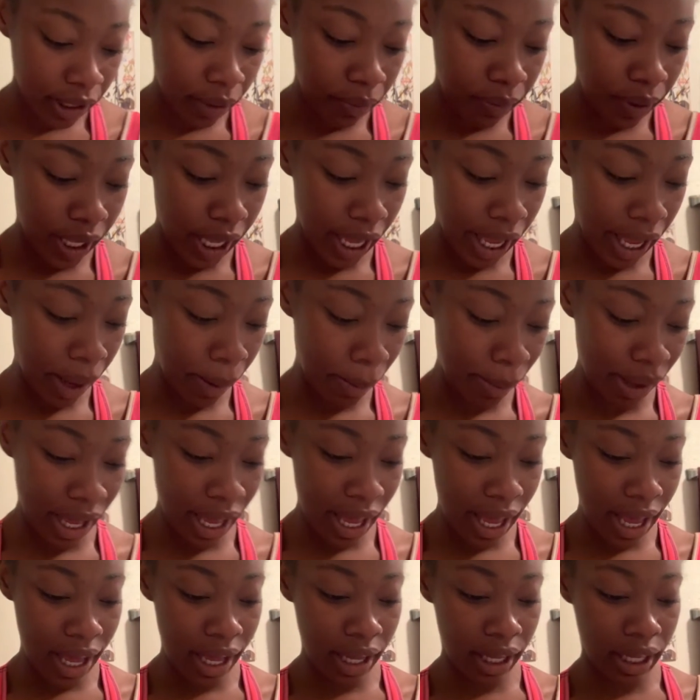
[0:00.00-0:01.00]
then we came
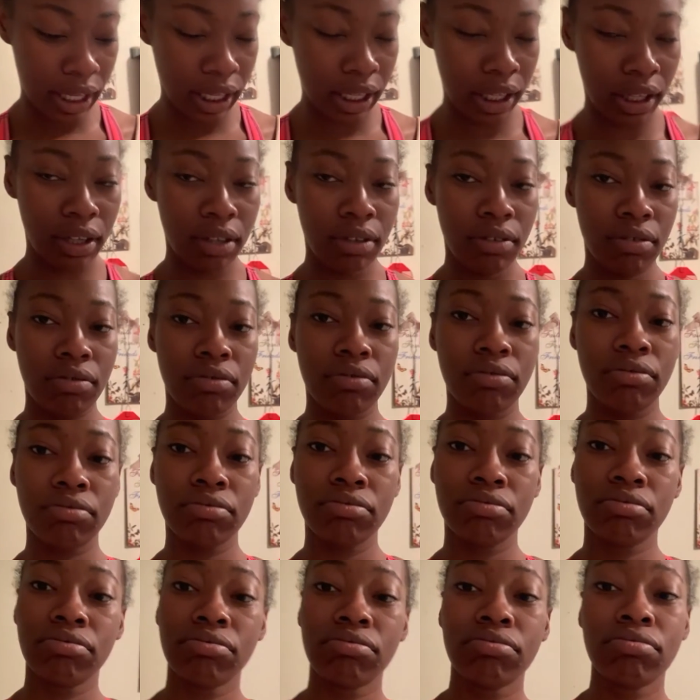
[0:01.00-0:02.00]
back and
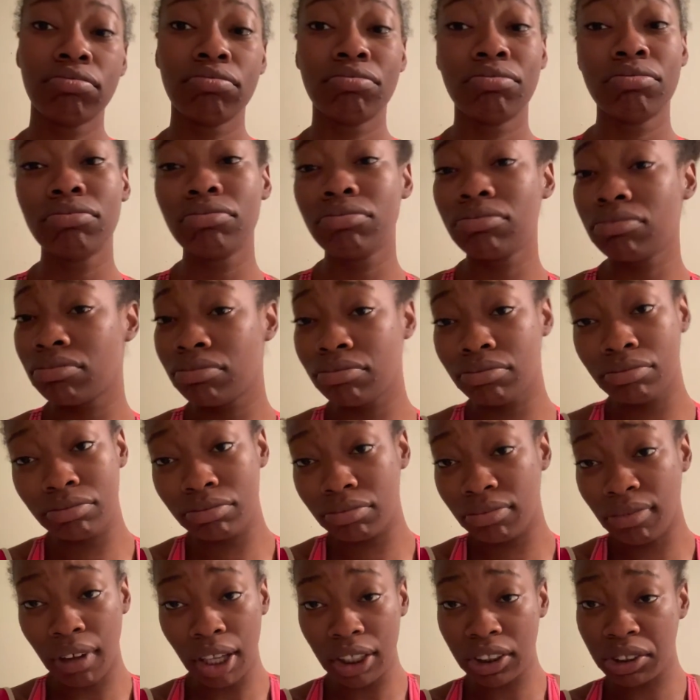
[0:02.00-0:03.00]

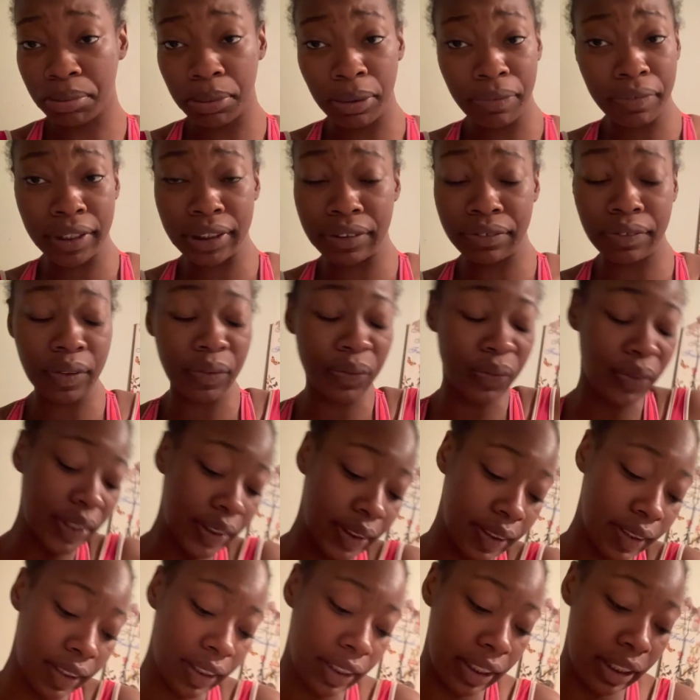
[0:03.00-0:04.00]
watched movies for the
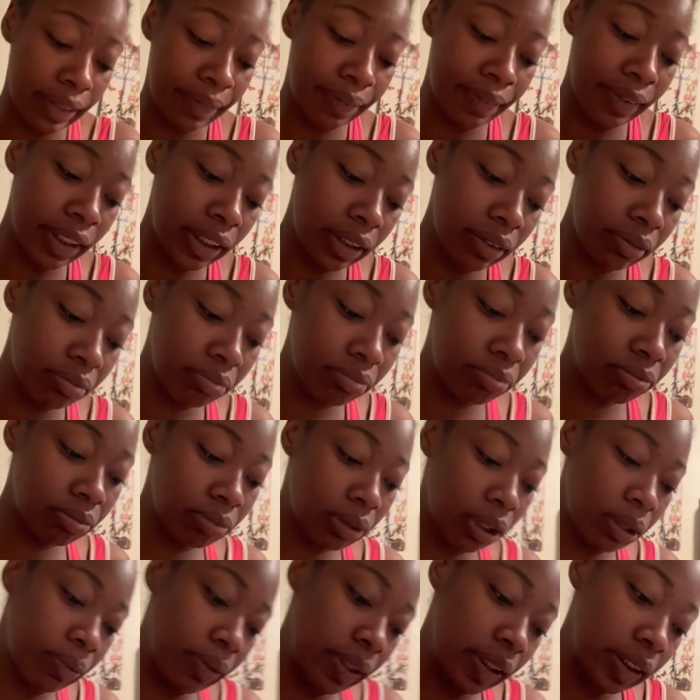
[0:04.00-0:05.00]
rest of the evening. It
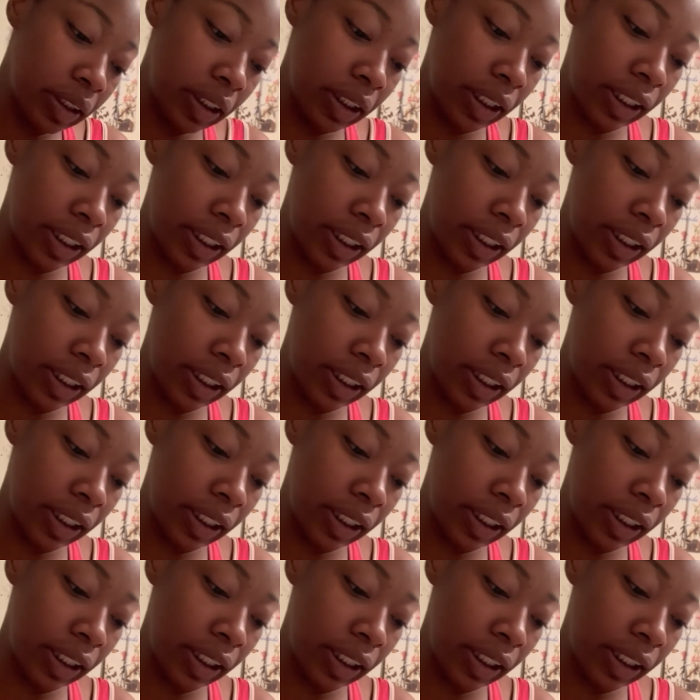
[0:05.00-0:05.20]
really wasn't